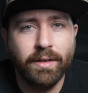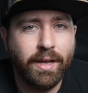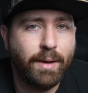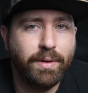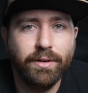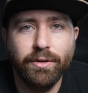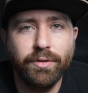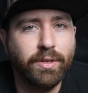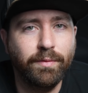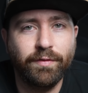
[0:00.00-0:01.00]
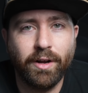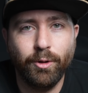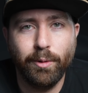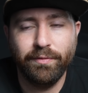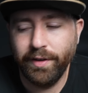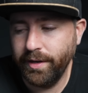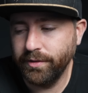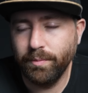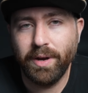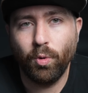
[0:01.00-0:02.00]
Happy to do some follow-up
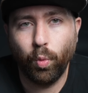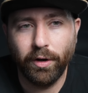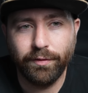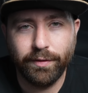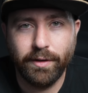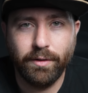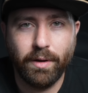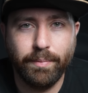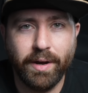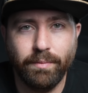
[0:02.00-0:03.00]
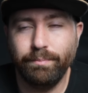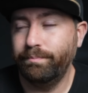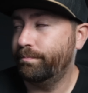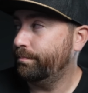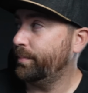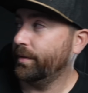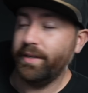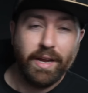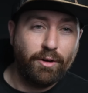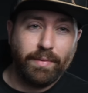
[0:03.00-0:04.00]
videos about workflow, about
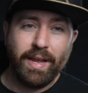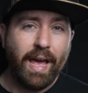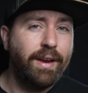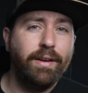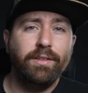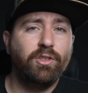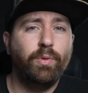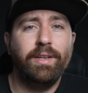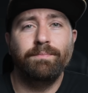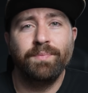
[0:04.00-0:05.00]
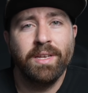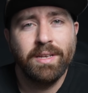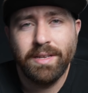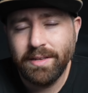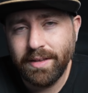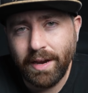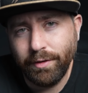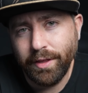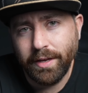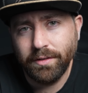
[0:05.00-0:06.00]
building out my editing suite
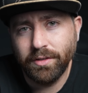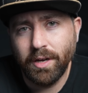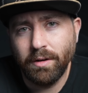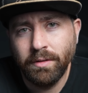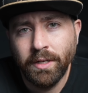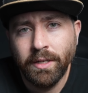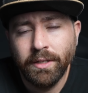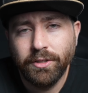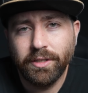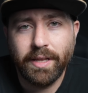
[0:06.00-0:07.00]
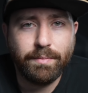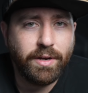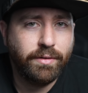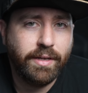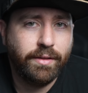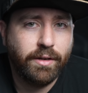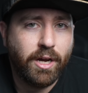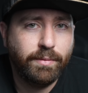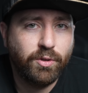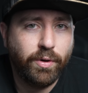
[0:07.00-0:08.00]
everything. So just let me know down in the
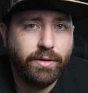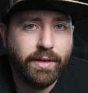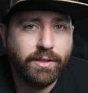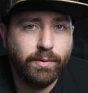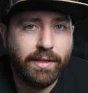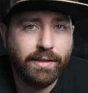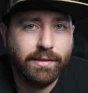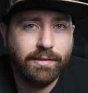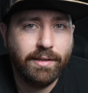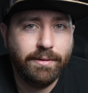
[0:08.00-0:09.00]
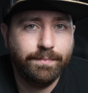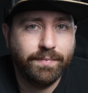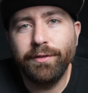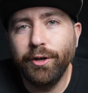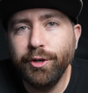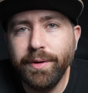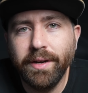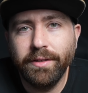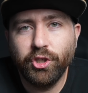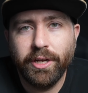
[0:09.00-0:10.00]
comments what you guys would like to see. If you're new here
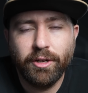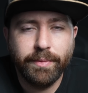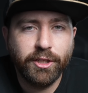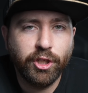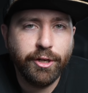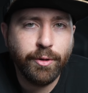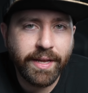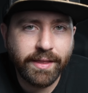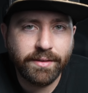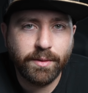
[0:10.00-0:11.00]
to this channel, make sure you hit that